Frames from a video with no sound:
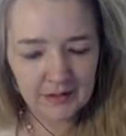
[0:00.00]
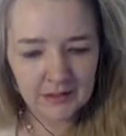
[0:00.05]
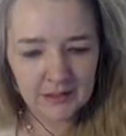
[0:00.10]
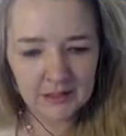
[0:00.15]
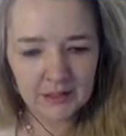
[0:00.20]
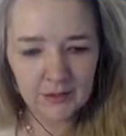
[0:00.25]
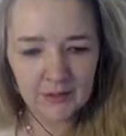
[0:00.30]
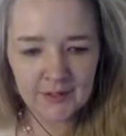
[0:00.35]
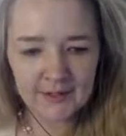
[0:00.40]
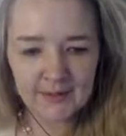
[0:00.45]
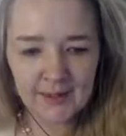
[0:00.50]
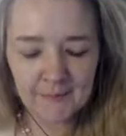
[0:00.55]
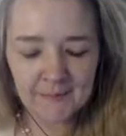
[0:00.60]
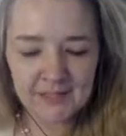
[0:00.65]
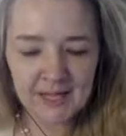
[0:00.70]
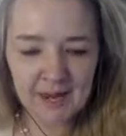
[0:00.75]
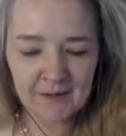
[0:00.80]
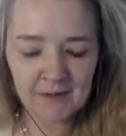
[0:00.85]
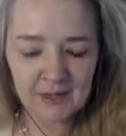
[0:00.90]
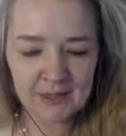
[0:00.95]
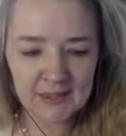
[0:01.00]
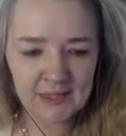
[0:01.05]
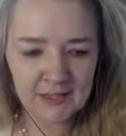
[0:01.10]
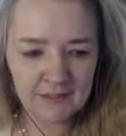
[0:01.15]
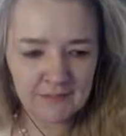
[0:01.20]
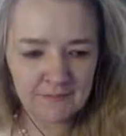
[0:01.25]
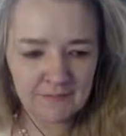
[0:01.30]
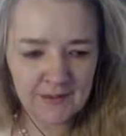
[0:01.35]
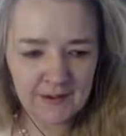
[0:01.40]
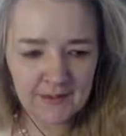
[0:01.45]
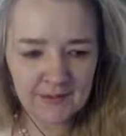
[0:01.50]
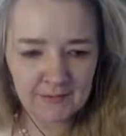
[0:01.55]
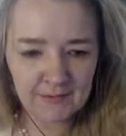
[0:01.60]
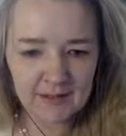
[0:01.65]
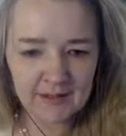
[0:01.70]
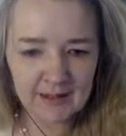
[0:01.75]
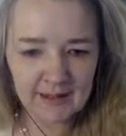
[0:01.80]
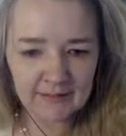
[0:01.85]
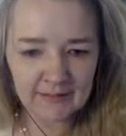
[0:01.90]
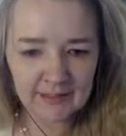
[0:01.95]
To accept everything and face
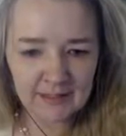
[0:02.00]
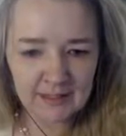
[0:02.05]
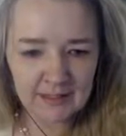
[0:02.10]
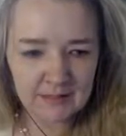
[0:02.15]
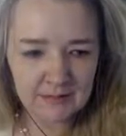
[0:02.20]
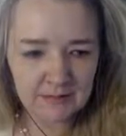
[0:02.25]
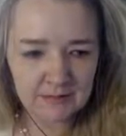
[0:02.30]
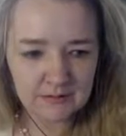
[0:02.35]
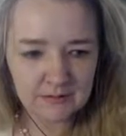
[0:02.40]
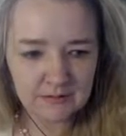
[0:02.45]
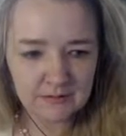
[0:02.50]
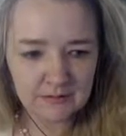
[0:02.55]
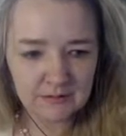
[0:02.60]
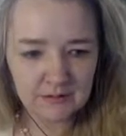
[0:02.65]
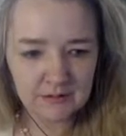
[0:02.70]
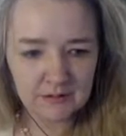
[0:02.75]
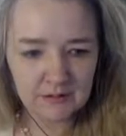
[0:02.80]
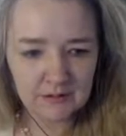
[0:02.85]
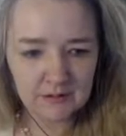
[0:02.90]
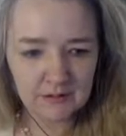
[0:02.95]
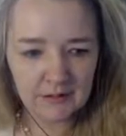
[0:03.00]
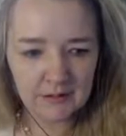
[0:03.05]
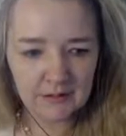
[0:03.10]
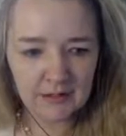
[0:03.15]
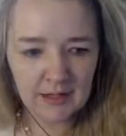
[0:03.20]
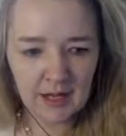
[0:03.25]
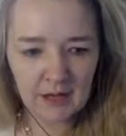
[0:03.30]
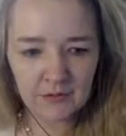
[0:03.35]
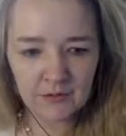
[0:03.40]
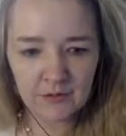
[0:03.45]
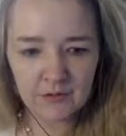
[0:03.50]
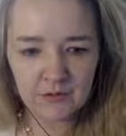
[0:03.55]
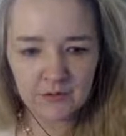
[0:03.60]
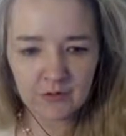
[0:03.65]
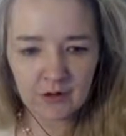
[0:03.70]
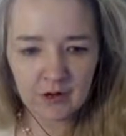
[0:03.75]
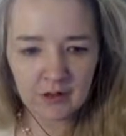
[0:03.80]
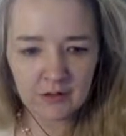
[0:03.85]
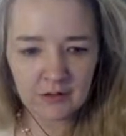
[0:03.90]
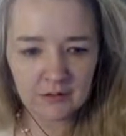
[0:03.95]
reality. Now
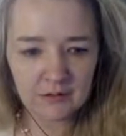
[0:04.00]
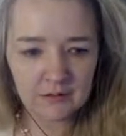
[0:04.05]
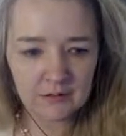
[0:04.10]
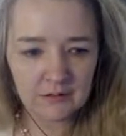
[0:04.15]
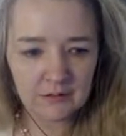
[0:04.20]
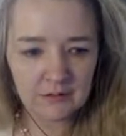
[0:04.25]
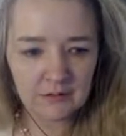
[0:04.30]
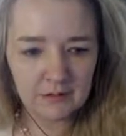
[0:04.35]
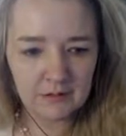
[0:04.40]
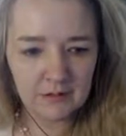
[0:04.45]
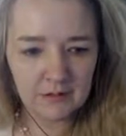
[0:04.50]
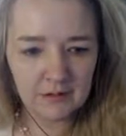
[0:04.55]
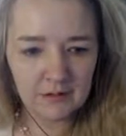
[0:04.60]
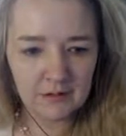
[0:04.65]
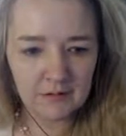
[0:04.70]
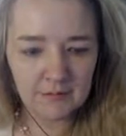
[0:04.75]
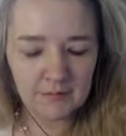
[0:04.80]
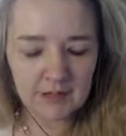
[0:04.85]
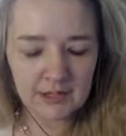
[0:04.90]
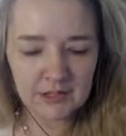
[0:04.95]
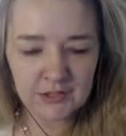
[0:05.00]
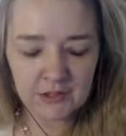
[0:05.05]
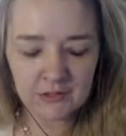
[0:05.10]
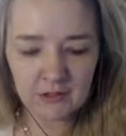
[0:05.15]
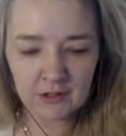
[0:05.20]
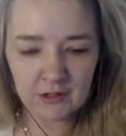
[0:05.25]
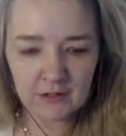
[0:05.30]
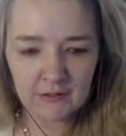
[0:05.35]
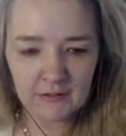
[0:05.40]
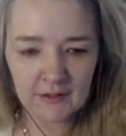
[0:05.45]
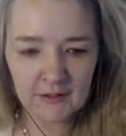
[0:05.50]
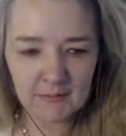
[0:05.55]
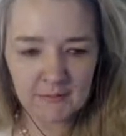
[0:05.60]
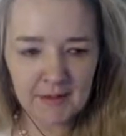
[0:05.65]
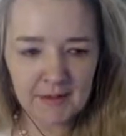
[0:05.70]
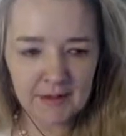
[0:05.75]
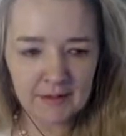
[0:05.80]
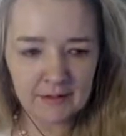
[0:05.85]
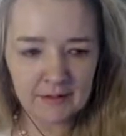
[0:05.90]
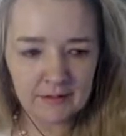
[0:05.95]
strong. Not stronger than
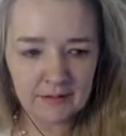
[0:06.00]
me.